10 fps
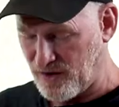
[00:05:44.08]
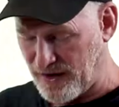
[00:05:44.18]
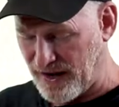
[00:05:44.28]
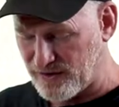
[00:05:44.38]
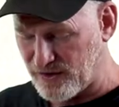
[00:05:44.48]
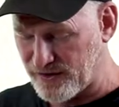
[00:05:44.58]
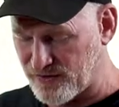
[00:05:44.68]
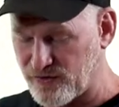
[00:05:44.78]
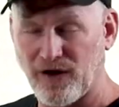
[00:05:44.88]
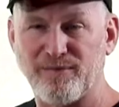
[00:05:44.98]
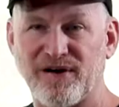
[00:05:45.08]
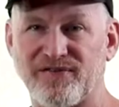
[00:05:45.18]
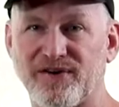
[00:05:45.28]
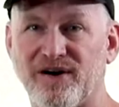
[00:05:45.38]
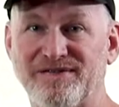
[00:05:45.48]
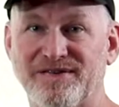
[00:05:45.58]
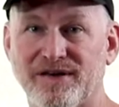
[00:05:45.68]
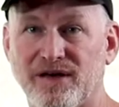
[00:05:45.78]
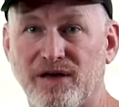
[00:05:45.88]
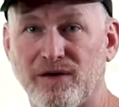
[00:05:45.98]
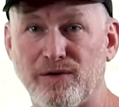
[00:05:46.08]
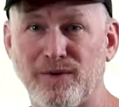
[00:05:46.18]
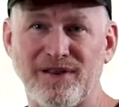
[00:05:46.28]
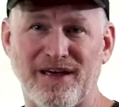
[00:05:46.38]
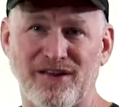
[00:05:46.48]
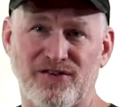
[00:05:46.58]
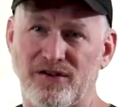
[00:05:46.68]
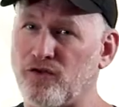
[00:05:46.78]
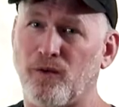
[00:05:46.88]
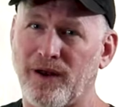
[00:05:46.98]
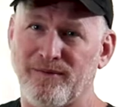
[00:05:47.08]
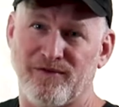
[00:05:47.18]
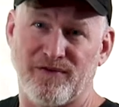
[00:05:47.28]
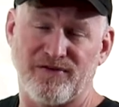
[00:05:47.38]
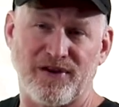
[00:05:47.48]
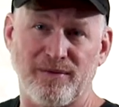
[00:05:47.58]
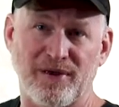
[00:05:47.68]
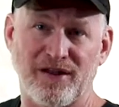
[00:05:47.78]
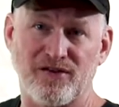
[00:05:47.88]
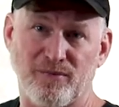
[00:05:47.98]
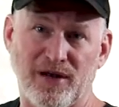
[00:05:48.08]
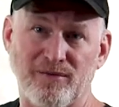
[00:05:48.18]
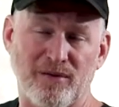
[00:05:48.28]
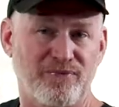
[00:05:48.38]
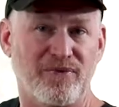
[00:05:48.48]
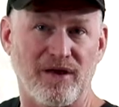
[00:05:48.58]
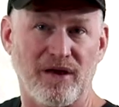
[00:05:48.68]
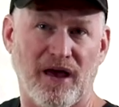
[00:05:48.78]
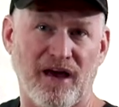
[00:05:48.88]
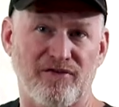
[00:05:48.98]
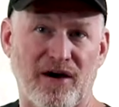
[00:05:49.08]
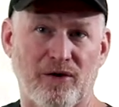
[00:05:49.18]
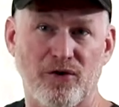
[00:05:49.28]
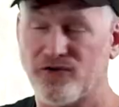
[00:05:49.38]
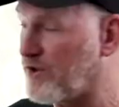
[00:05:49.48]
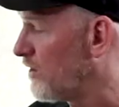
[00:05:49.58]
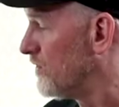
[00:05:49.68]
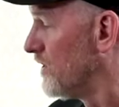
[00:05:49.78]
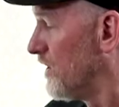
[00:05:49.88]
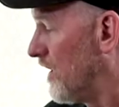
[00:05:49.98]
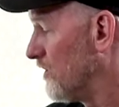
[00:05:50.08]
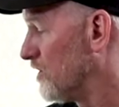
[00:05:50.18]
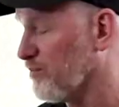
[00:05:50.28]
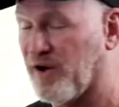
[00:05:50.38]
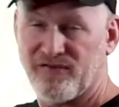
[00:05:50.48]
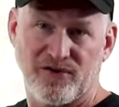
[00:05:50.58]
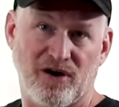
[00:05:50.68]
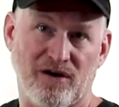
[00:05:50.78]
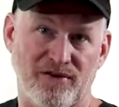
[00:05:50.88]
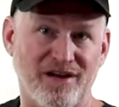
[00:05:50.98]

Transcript: All right, how long is it till I buff it off? You wanna let it sit 20, 15 minutes minimum, half hour or so, and you can buff it off.